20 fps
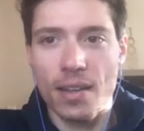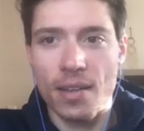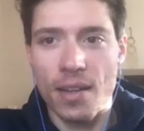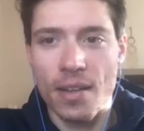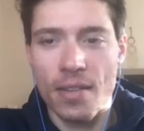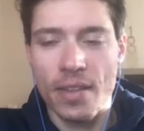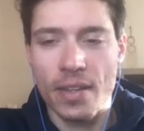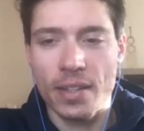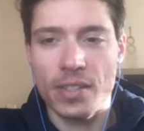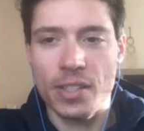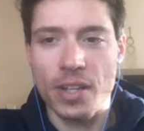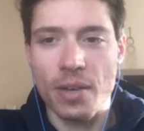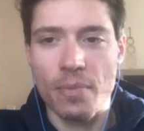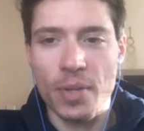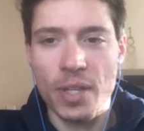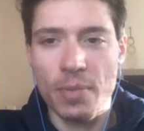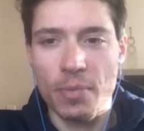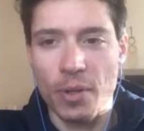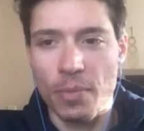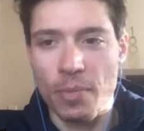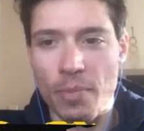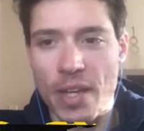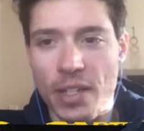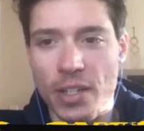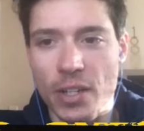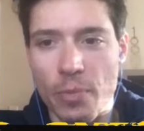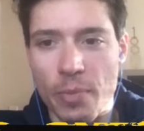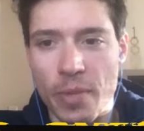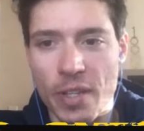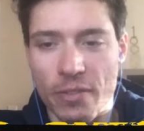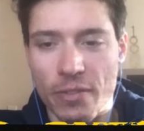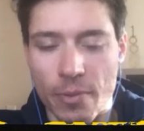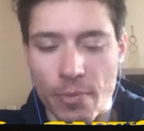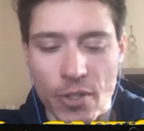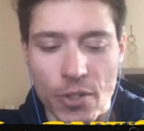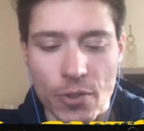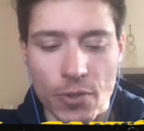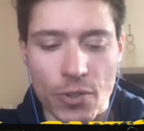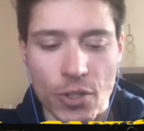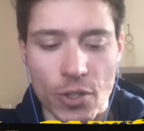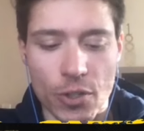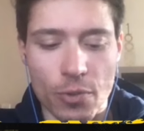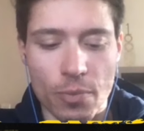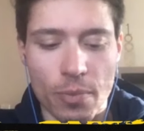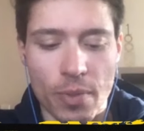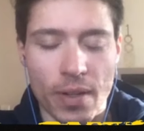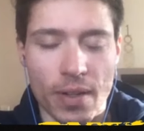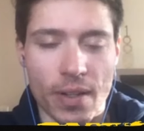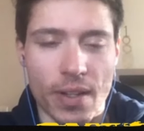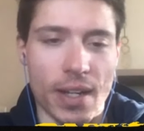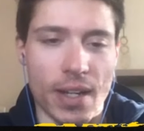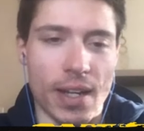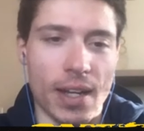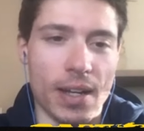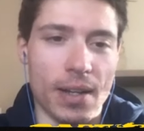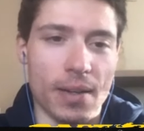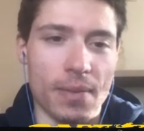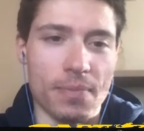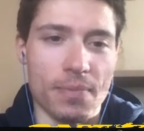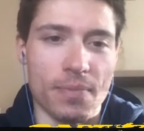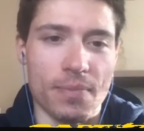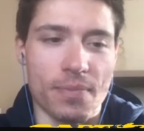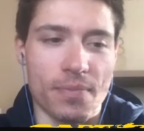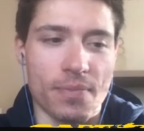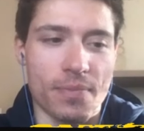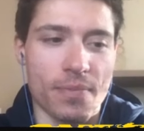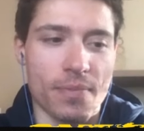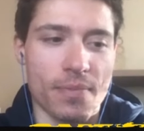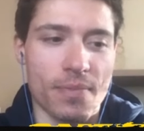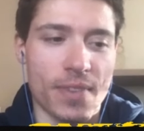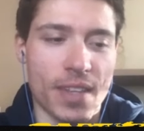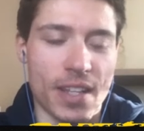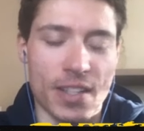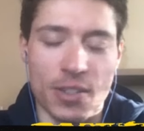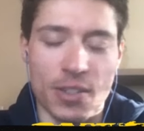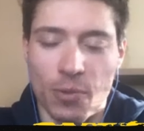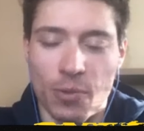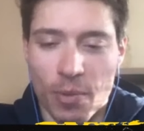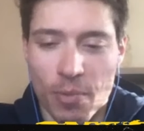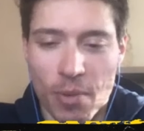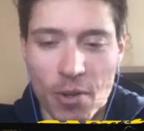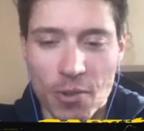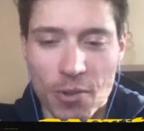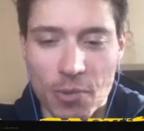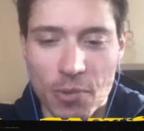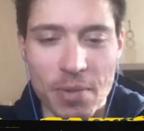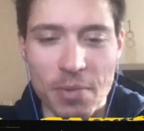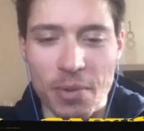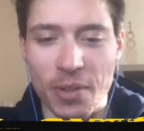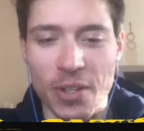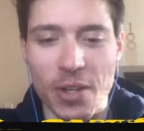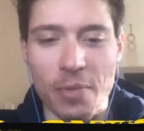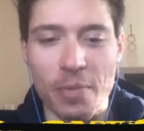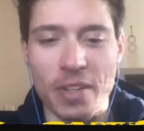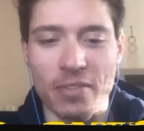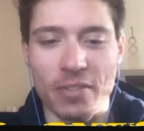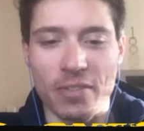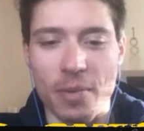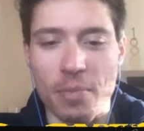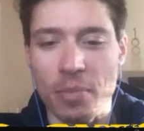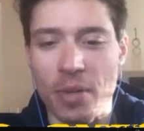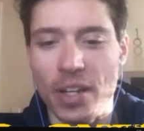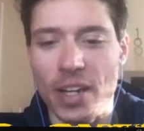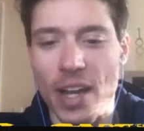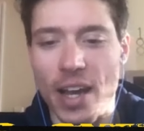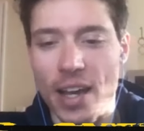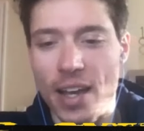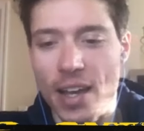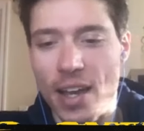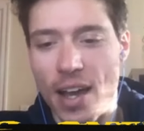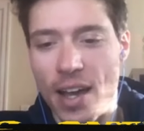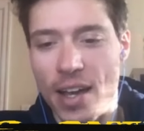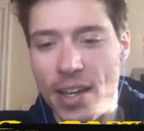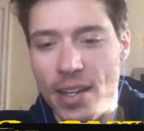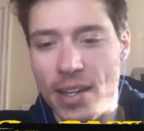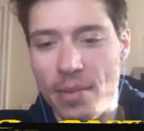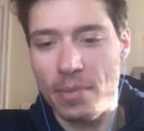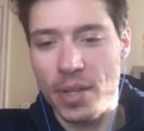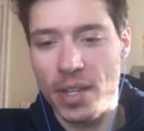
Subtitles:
I think some people may know me from YouTube. That's where most people know me from, but I am